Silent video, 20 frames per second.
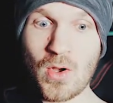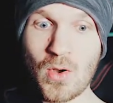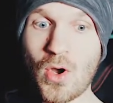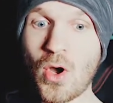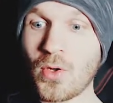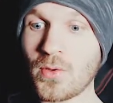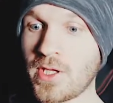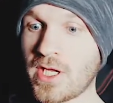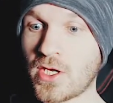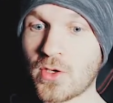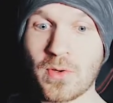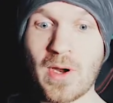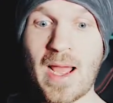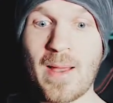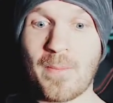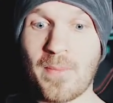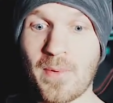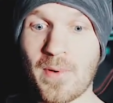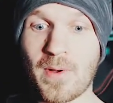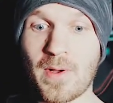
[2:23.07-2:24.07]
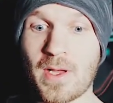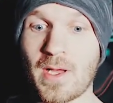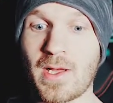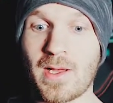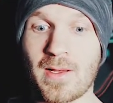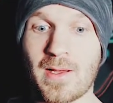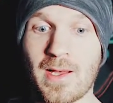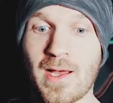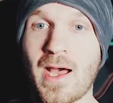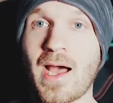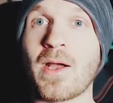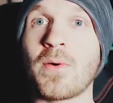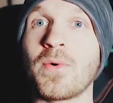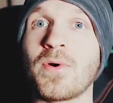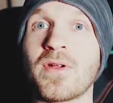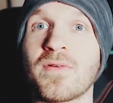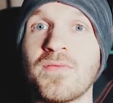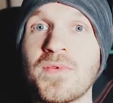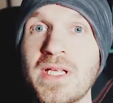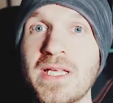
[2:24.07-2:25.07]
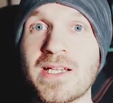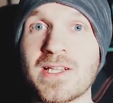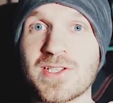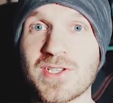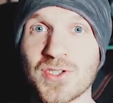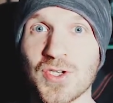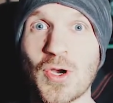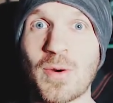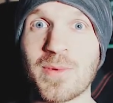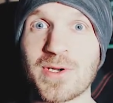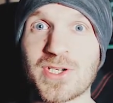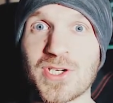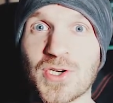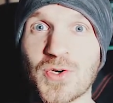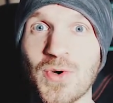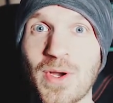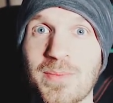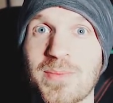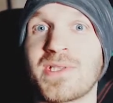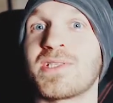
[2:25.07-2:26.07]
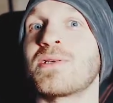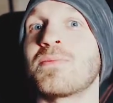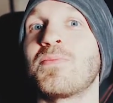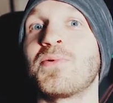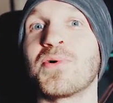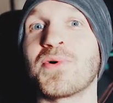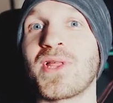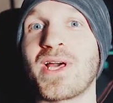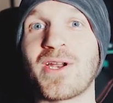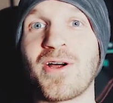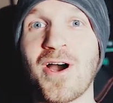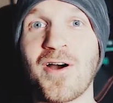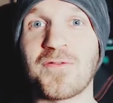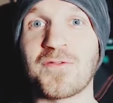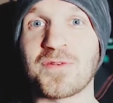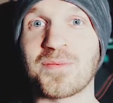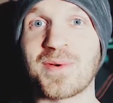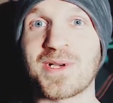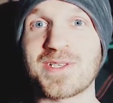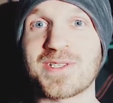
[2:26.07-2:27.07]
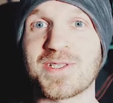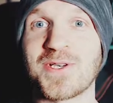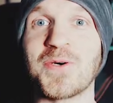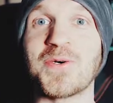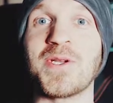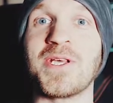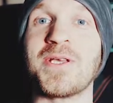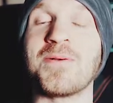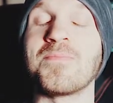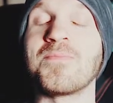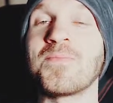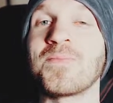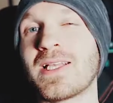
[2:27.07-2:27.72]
holy crap, I would have needed so much equipment to pull that off with my Sony.